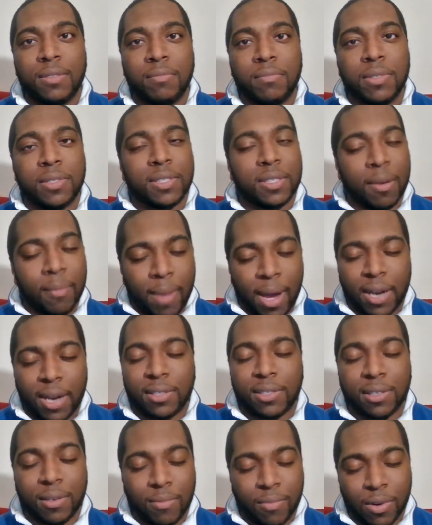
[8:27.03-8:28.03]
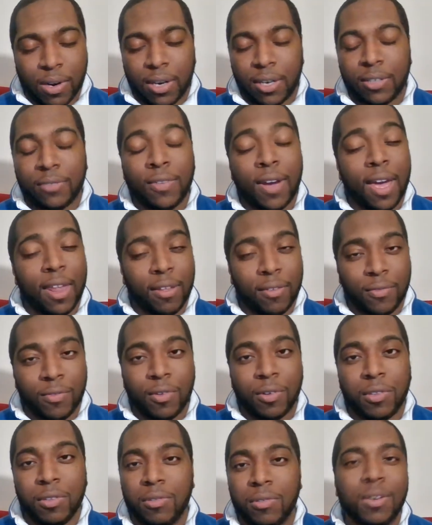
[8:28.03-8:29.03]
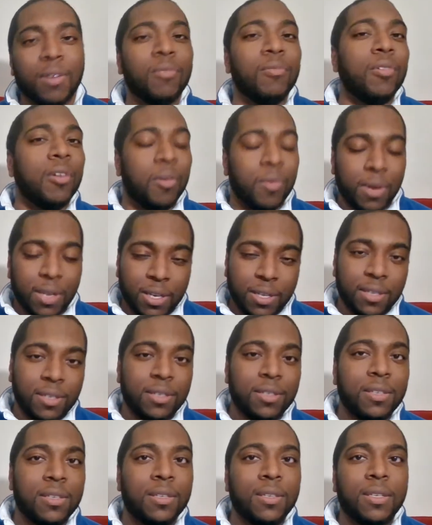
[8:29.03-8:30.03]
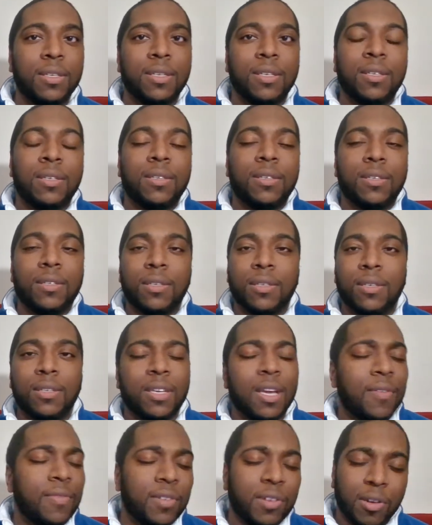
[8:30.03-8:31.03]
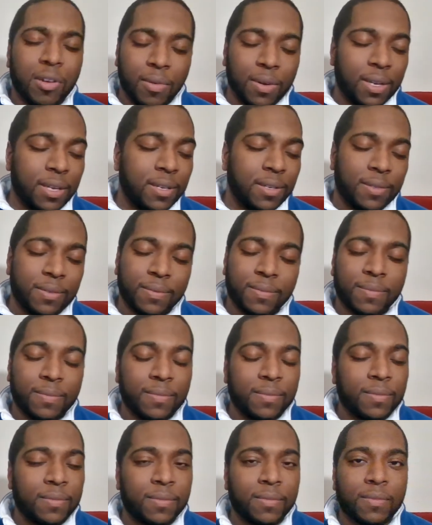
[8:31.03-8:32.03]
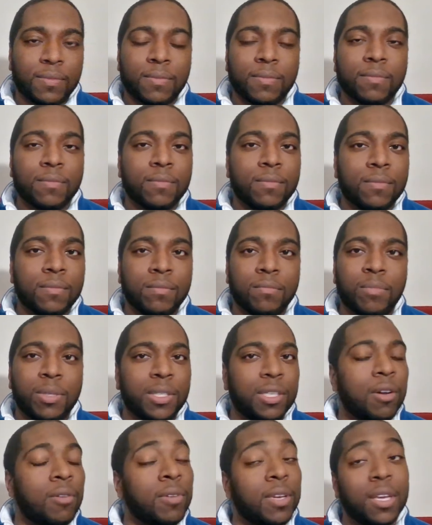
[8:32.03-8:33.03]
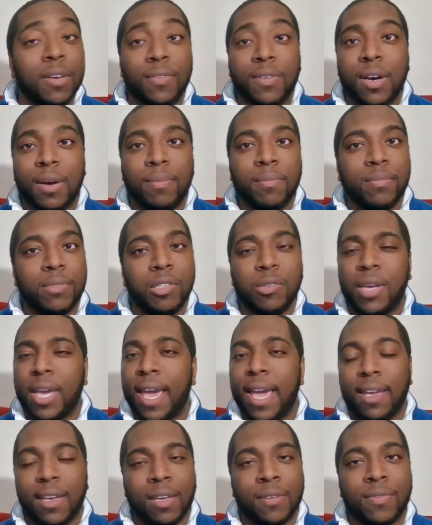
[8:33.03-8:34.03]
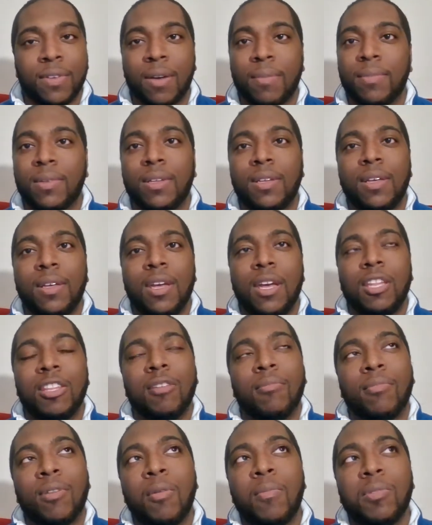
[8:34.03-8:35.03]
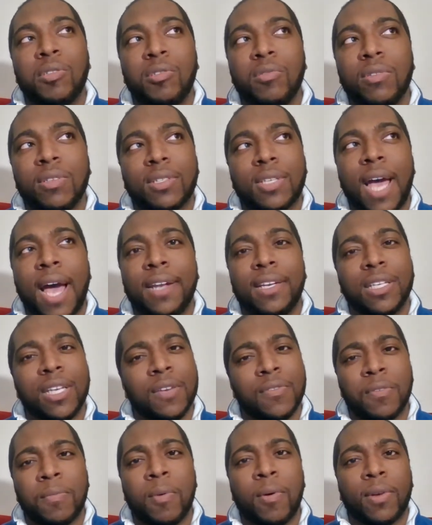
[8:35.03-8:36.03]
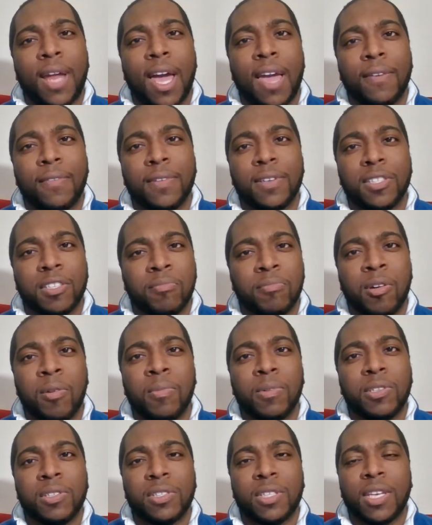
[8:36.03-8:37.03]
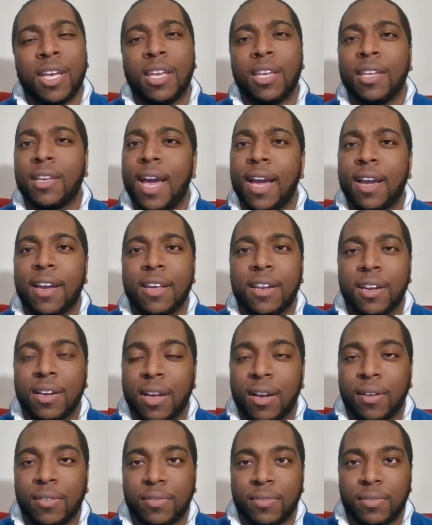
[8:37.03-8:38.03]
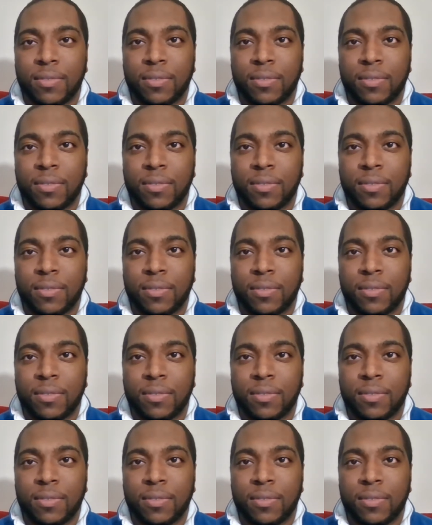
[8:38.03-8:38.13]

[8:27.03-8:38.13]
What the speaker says: But somebody somewhere is fighting for you. You don't know it. You never know it. But don't give up. You can't give up. The moment you decide to give up on life is the moment you're saying you're not good enough.